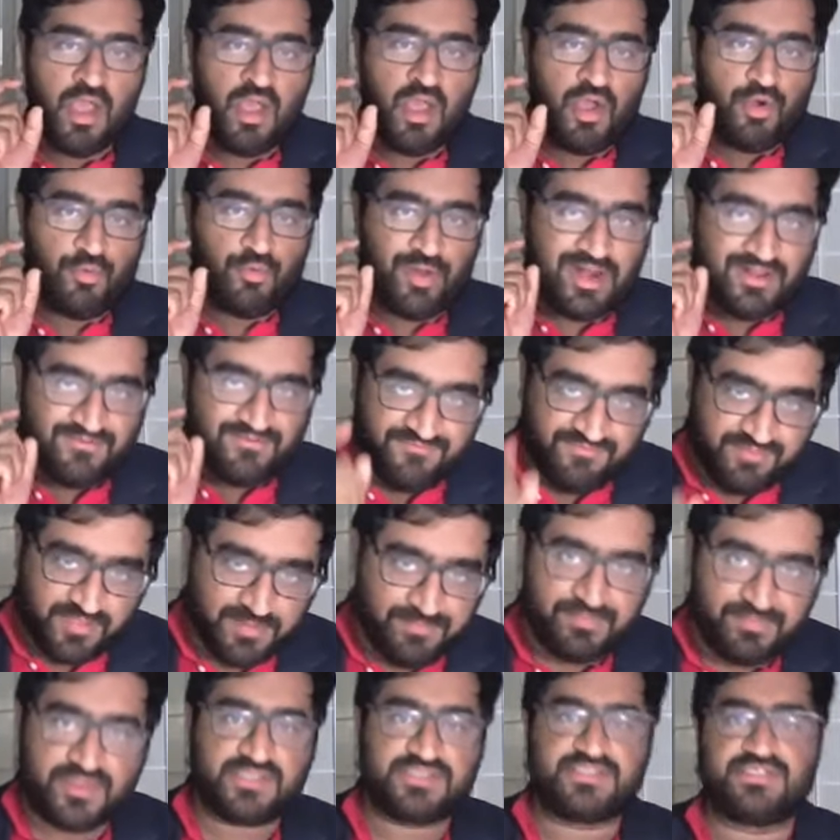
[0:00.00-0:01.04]
When I
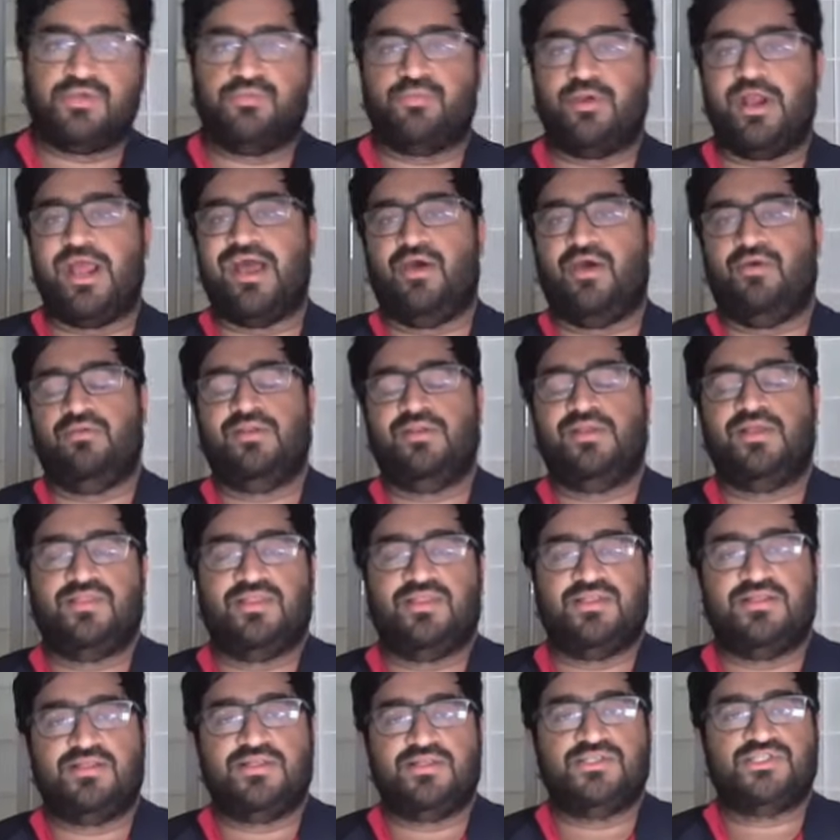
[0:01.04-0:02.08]
flip this around, and
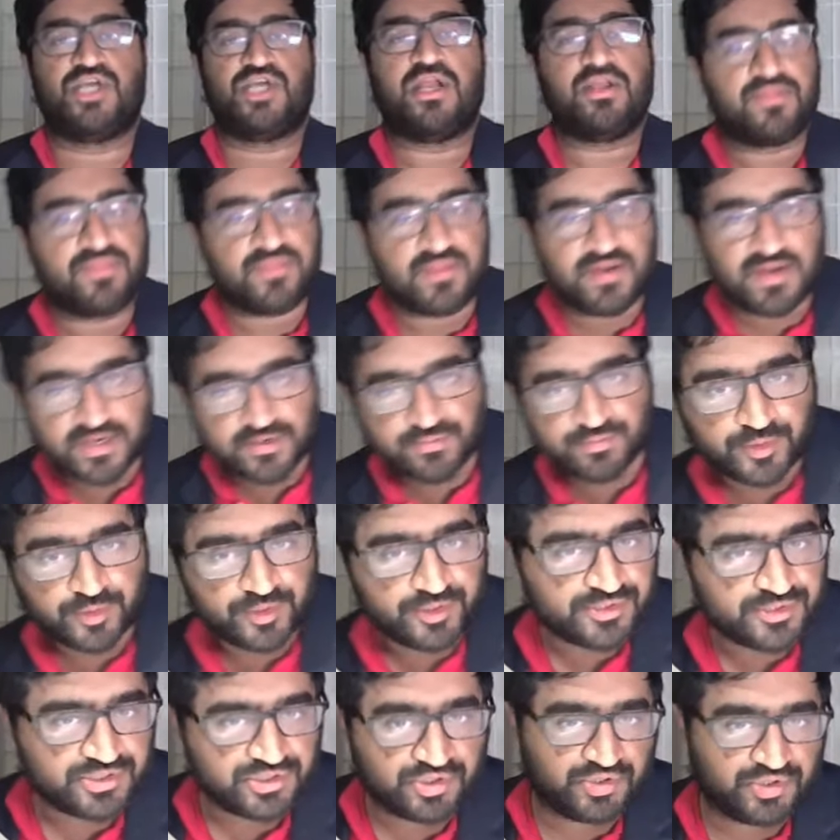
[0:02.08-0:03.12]
Jonathan
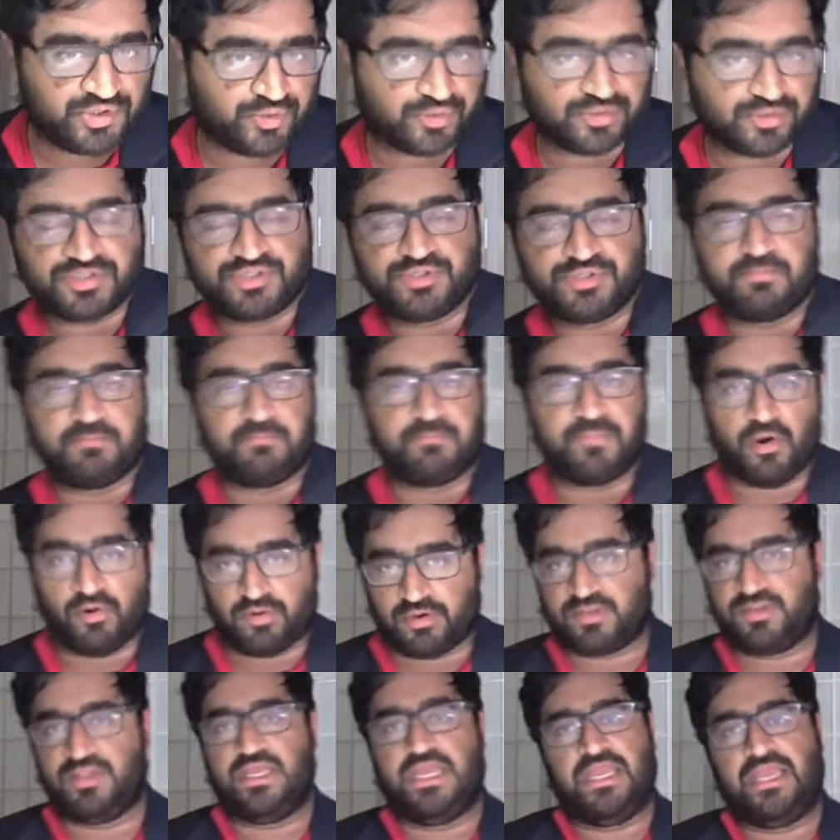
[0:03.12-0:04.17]
Edwards, George
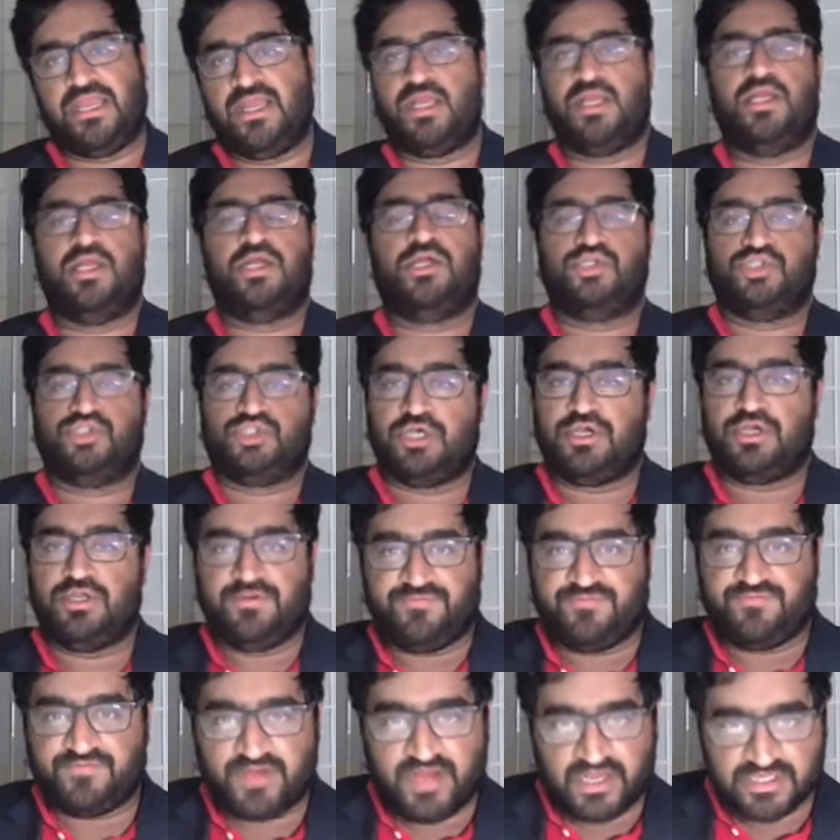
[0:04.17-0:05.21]
Berkeley, John
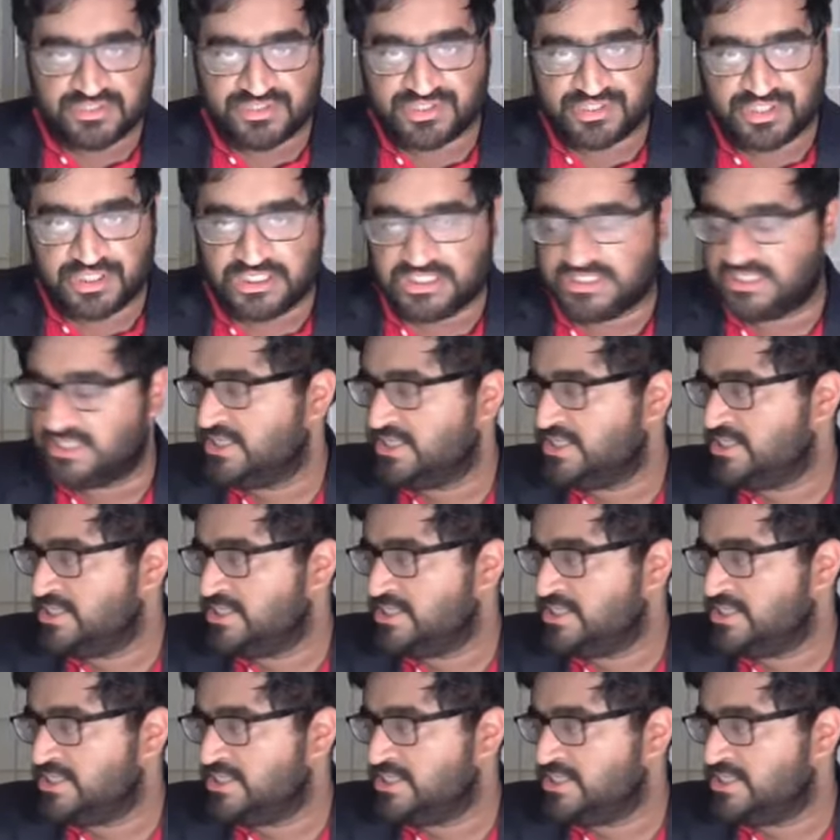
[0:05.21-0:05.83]
Foster,